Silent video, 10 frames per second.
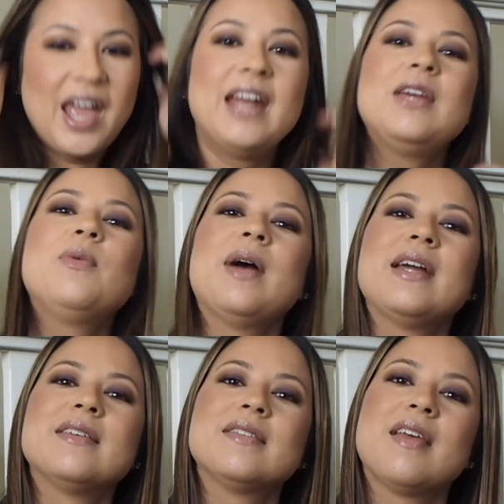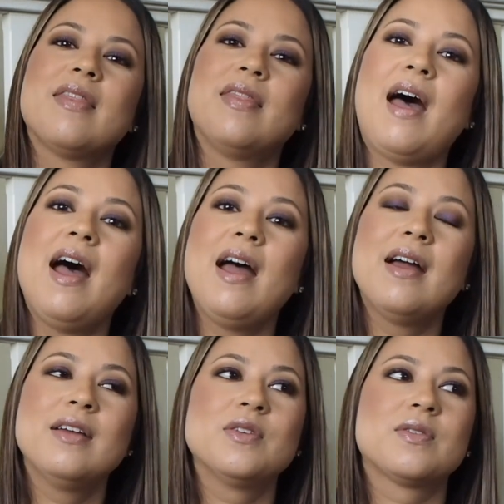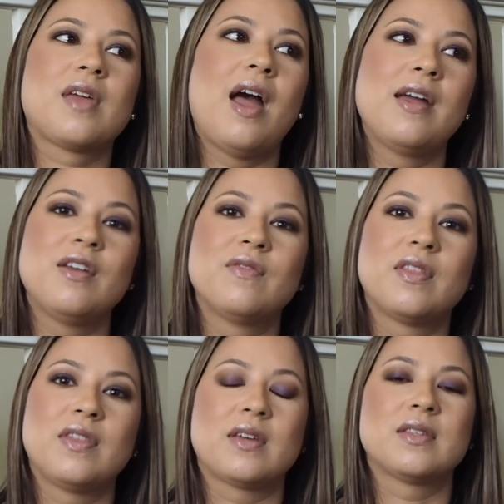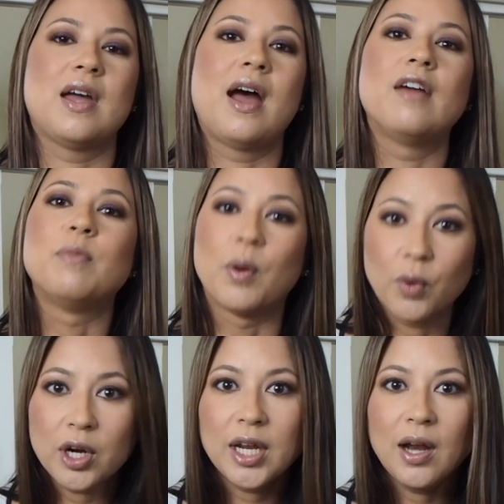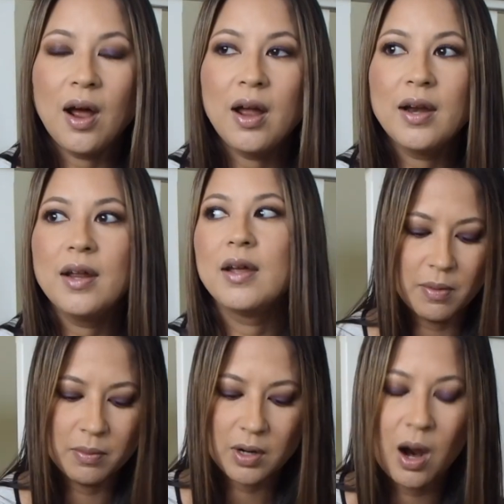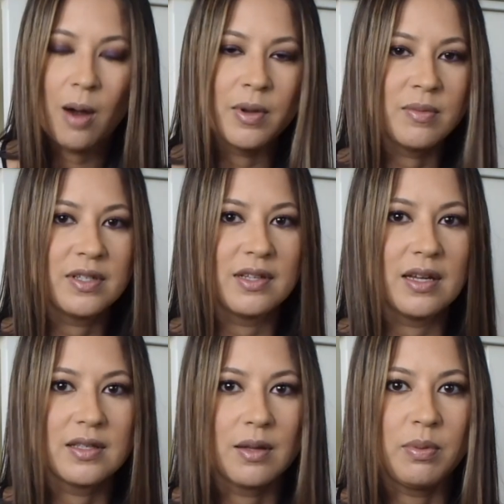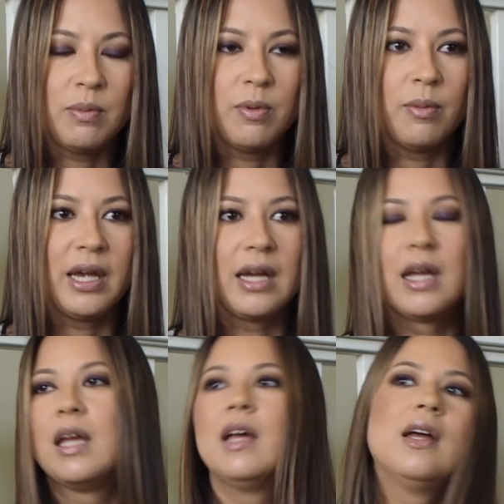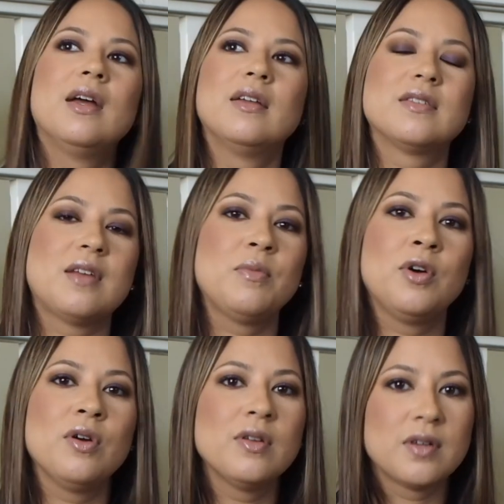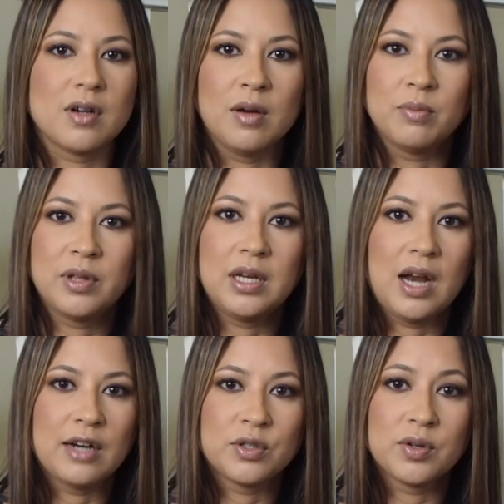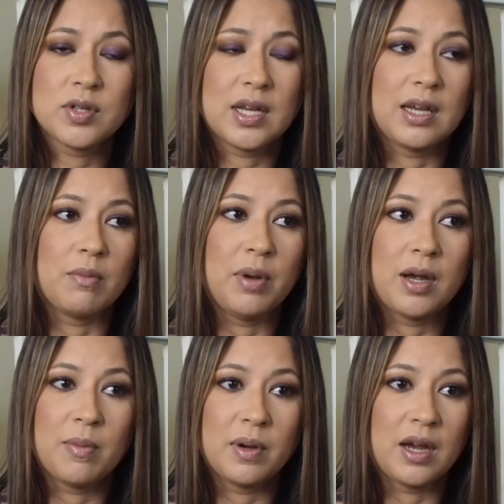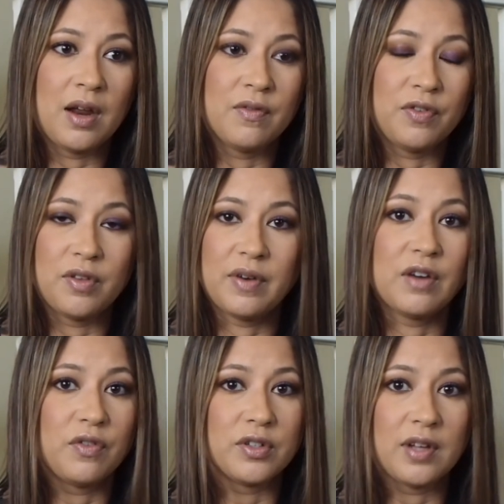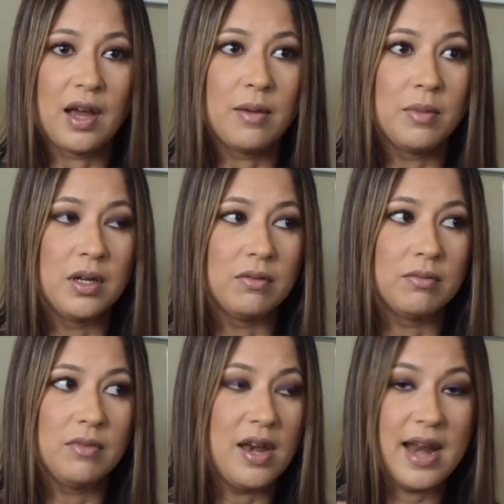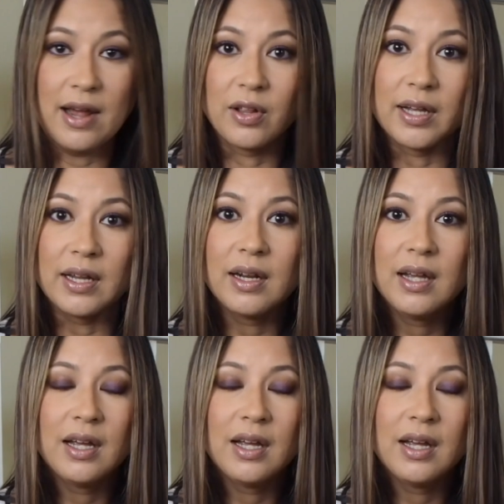Anyways, that is kind of the things that I've been working on. Some common mistakes that people make. Some girls are complete naturals. They can pick up a gun for the very first time and nail it.